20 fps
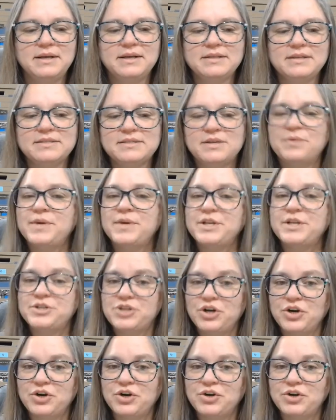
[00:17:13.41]
So in
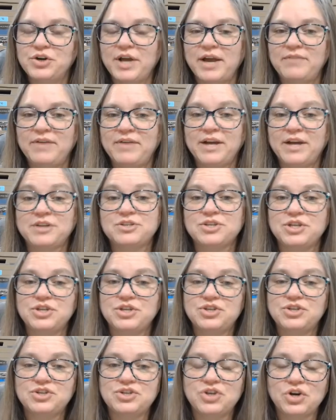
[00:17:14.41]
turn, I've actually
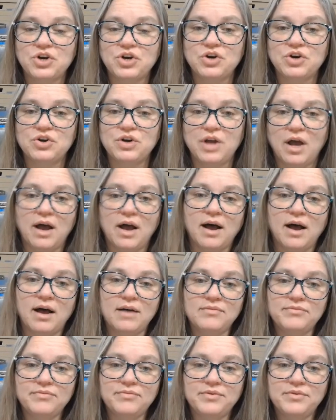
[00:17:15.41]
turned off
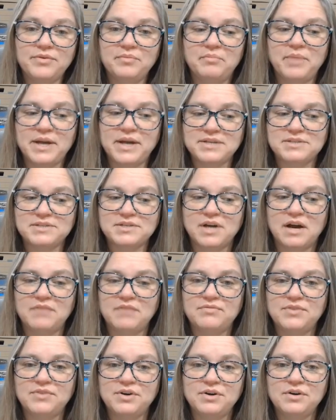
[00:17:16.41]
best
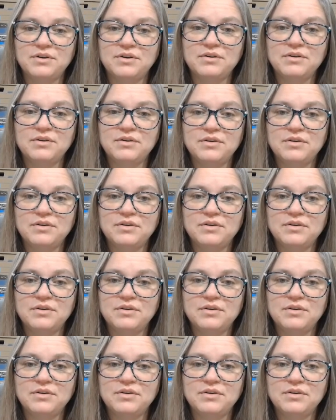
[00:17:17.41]
offer